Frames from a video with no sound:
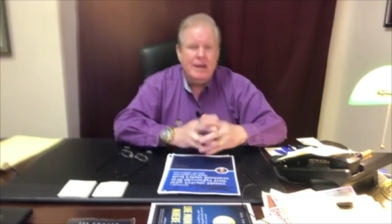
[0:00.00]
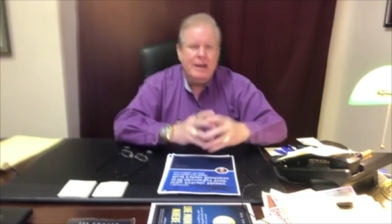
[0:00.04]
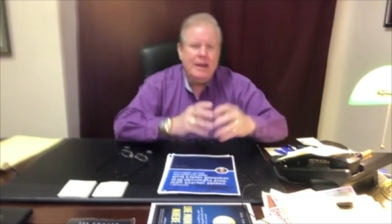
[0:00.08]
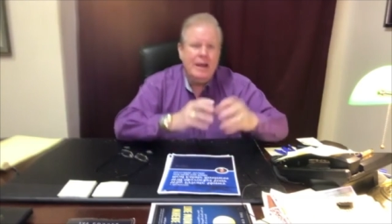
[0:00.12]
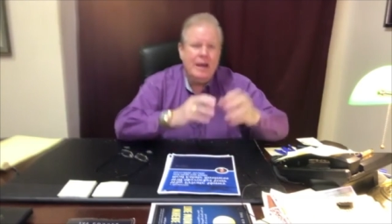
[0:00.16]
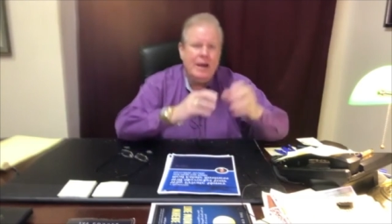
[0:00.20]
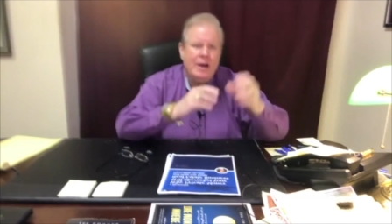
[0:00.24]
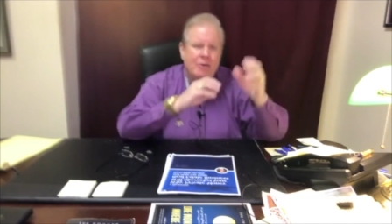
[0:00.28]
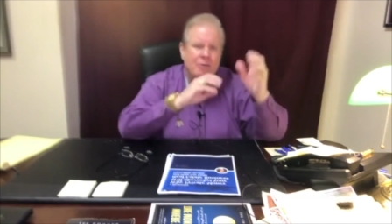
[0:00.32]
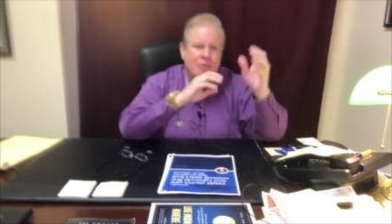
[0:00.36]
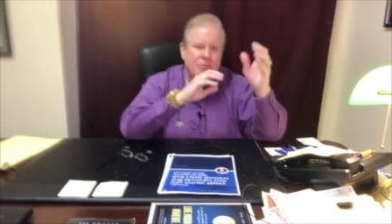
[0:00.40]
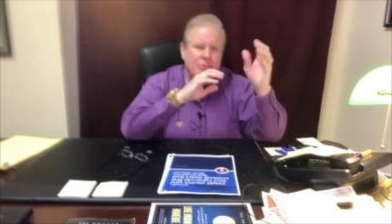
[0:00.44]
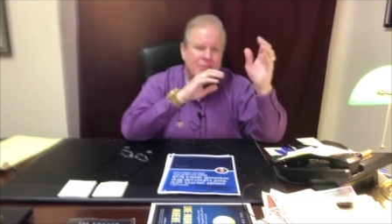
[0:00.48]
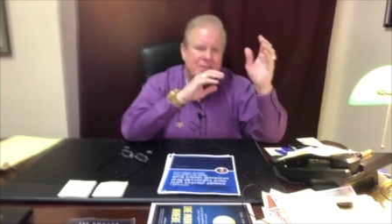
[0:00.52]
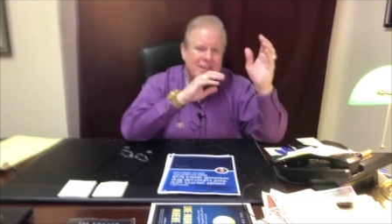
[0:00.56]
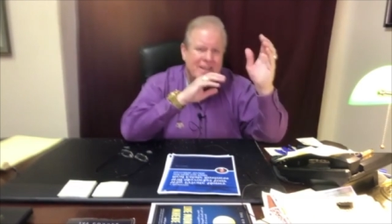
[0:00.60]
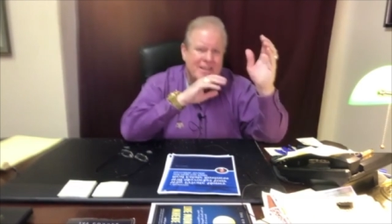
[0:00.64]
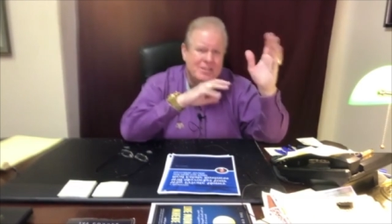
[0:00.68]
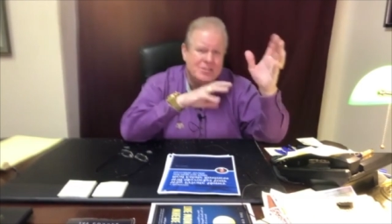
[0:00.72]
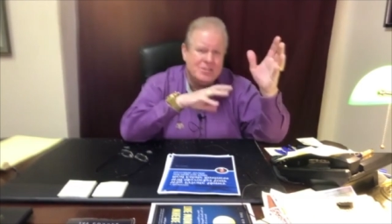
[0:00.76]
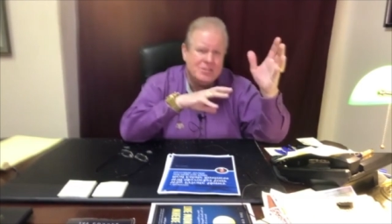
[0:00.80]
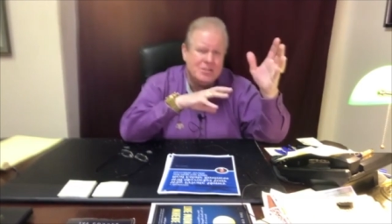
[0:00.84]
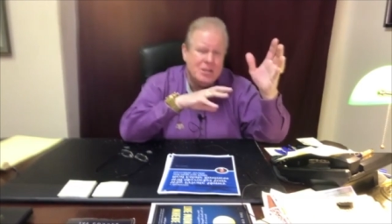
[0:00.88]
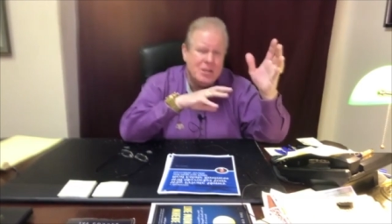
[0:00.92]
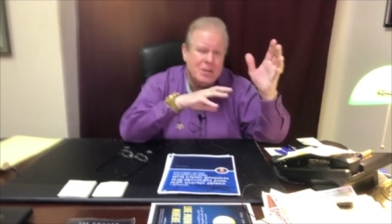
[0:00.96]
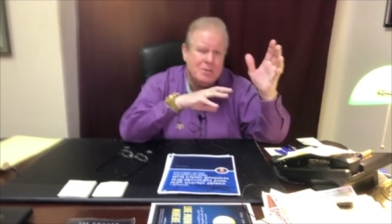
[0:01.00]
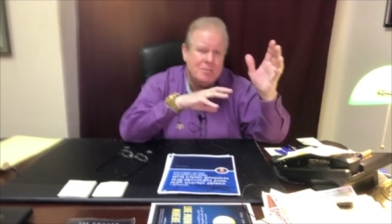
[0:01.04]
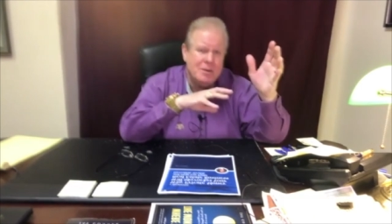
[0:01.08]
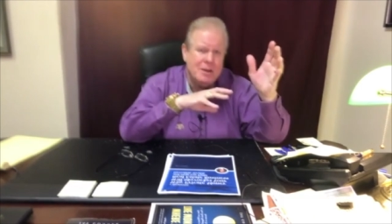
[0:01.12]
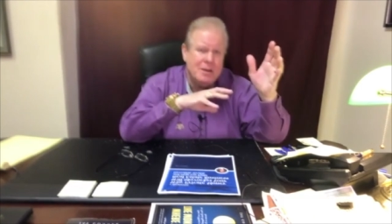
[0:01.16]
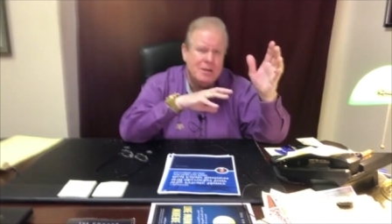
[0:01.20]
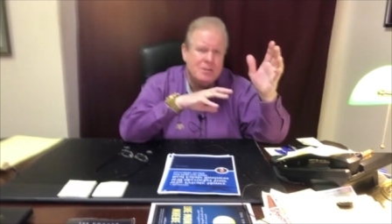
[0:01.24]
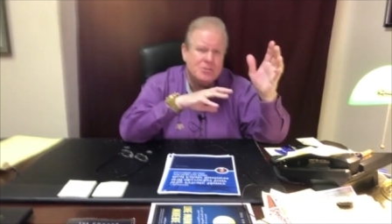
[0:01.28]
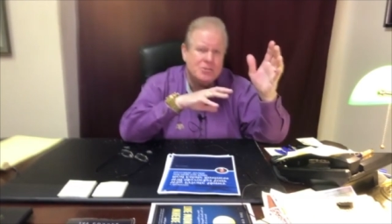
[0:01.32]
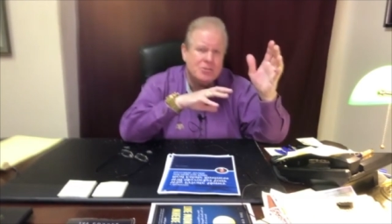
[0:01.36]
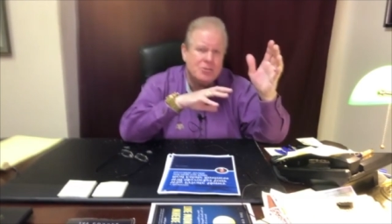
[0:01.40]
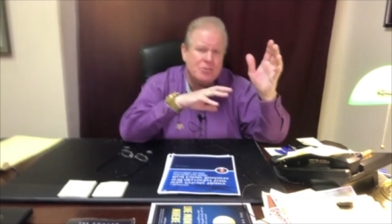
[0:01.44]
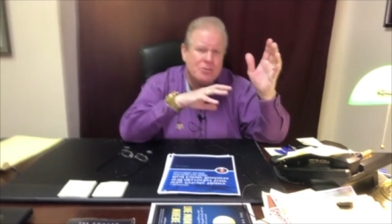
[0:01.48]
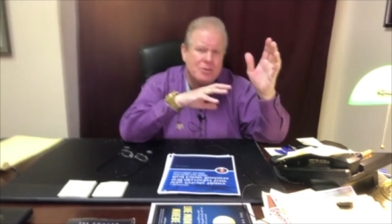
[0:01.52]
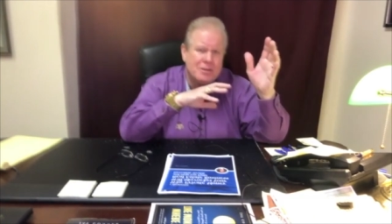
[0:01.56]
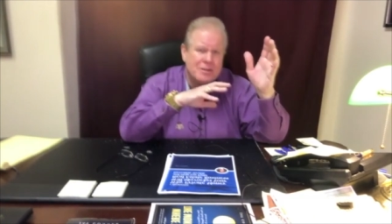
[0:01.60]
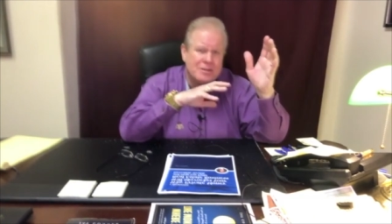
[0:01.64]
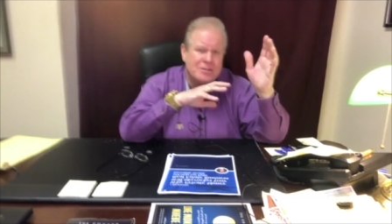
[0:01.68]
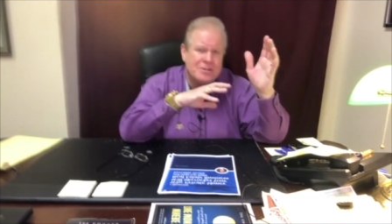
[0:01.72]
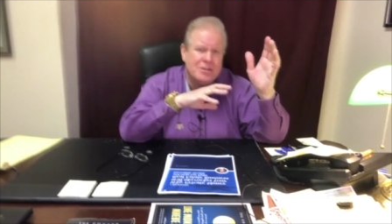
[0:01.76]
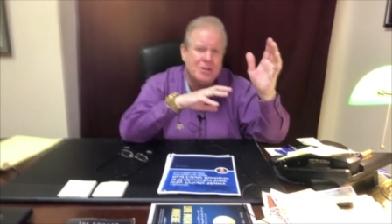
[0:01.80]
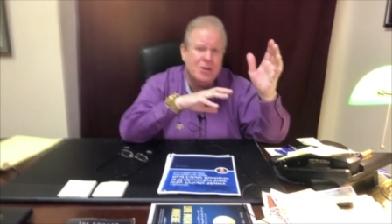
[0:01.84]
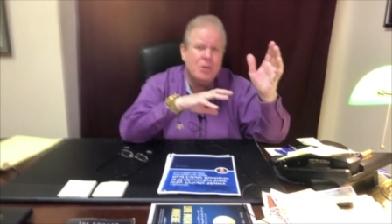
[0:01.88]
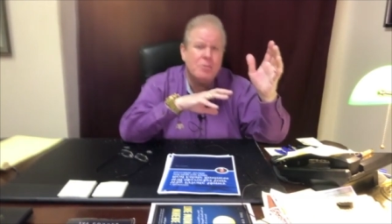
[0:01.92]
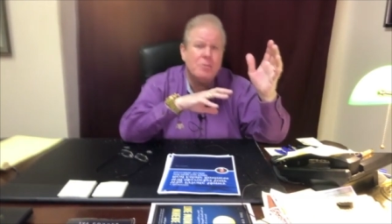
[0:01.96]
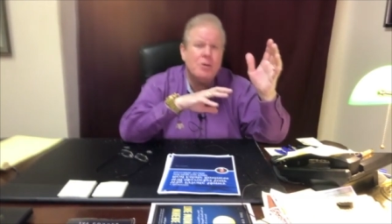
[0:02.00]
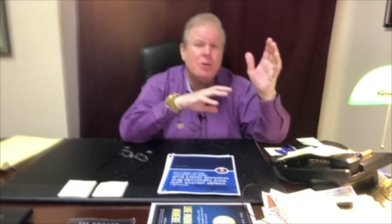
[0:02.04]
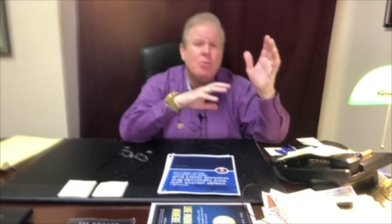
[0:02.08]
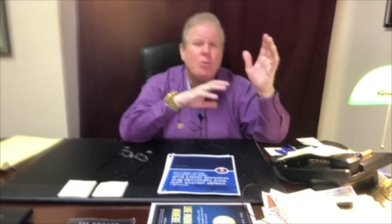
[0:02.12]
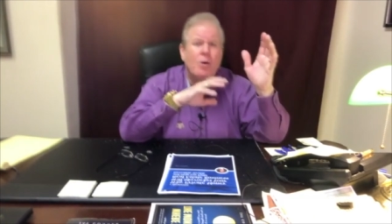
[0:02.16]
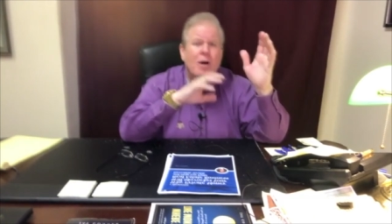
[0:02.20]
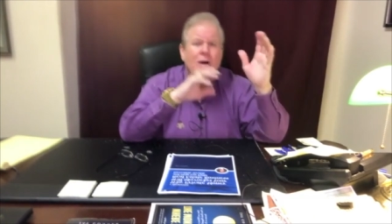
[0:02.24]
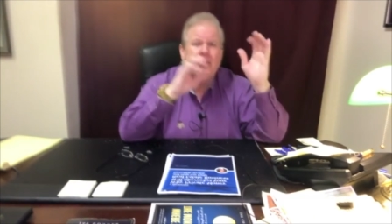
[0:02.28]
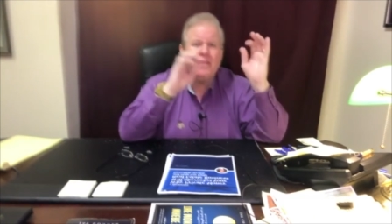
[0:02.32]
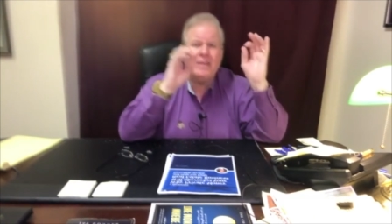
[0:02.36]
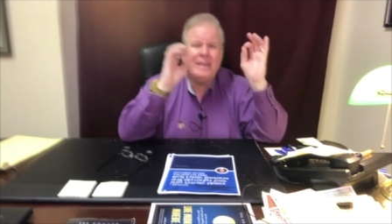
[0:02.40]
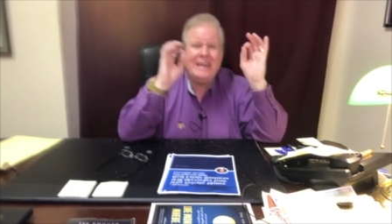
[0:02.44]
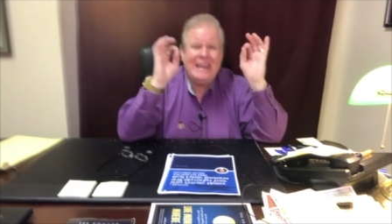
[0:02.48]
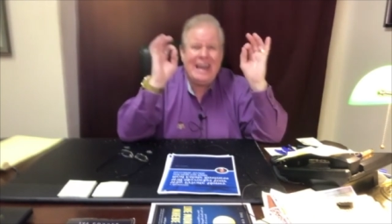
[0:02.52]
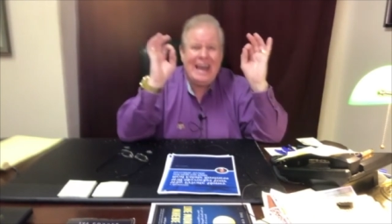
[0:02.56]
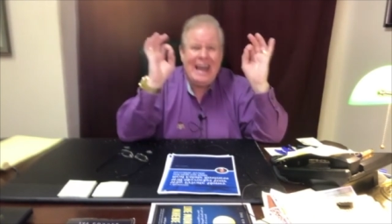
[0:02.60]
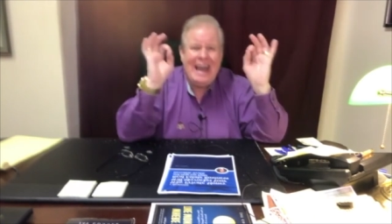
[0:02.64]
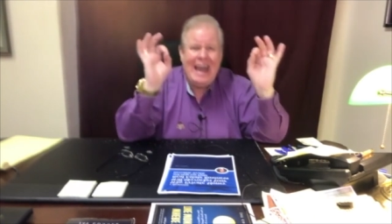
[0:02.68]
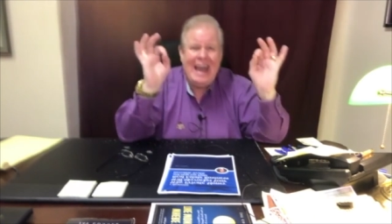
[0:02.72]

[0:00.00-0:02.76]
Now, these CMAs are going to tell me what the